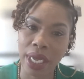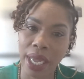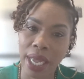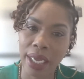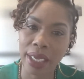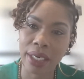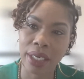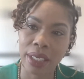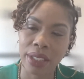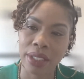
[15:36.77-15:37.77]
And
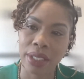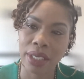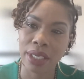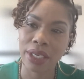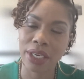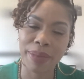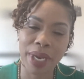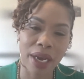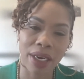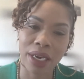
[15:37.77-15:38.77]
I'm not
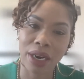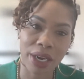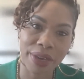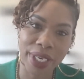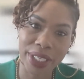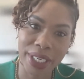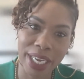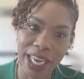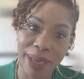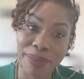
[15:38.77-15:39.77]
gonna call you out your
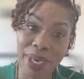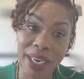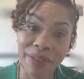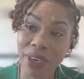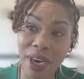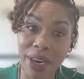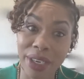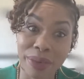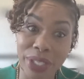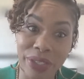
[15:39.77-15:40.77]
name. I'm not even gonna
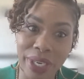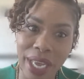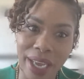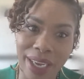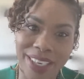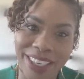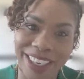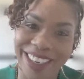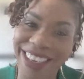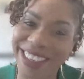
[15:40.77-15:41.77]
argue with you. Like
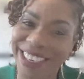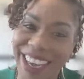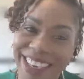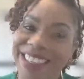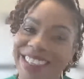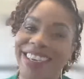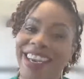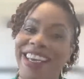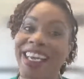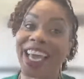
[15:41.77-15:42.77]
like
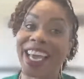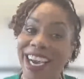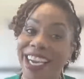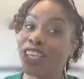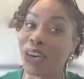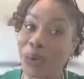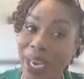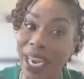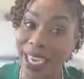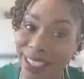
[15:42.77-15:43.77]
again, I don't
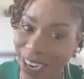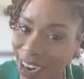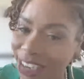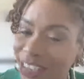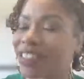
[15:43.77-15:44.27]
like to argue.